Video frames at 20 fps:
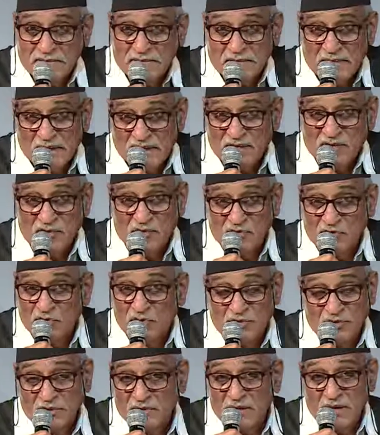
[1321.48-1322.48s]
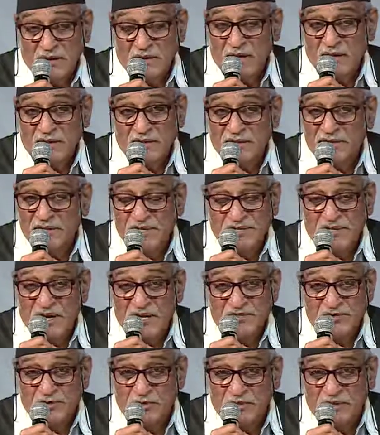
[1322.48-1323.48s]
like you go to any this
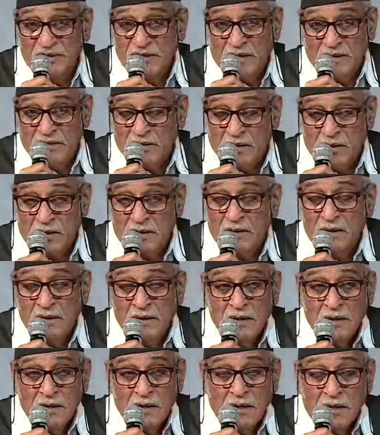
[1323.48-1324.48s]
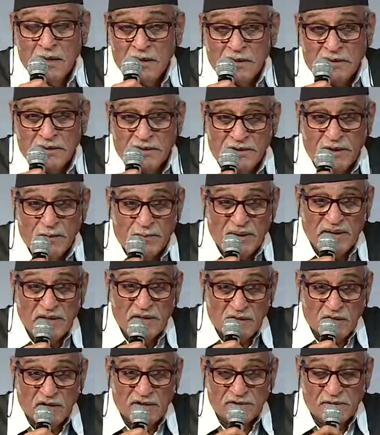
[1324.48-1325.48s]
has to be done or
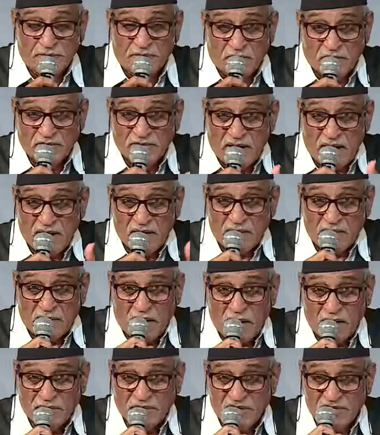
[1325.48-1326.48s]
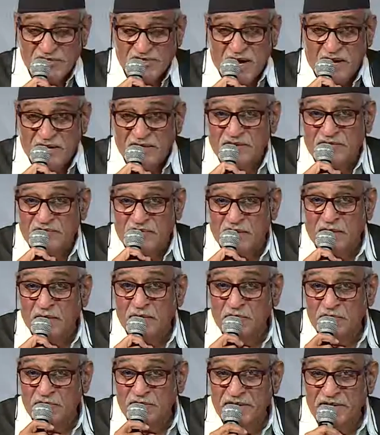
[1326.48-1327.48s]
depending on the I'm in a scientific
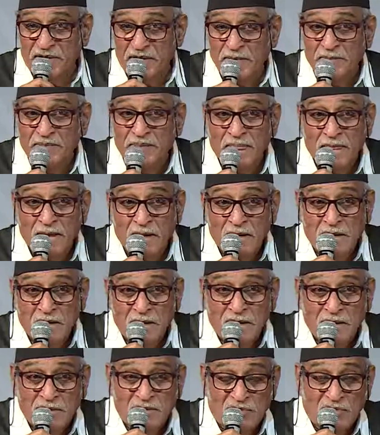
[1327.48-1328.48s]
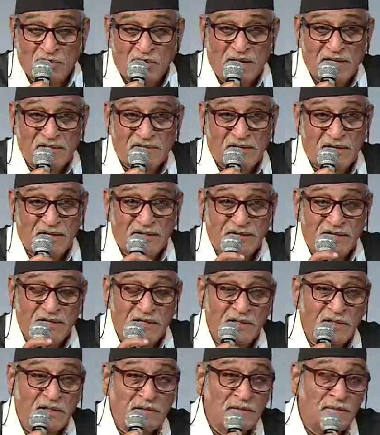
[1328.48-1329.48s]
community so I say
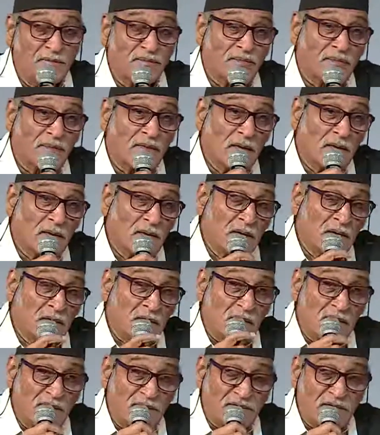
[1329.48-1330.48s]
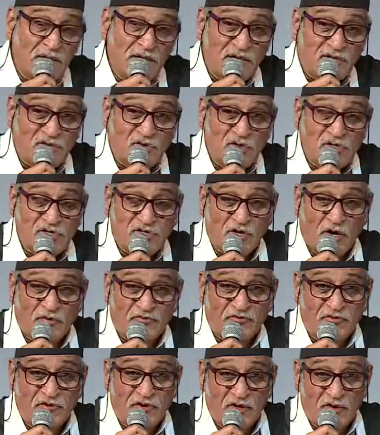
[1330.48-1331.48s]
the intellectual
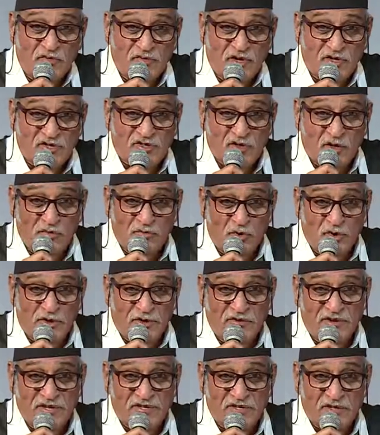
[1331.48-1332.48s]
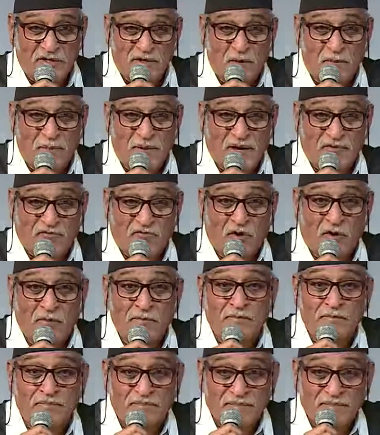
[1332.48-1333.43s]
software works on motivational platform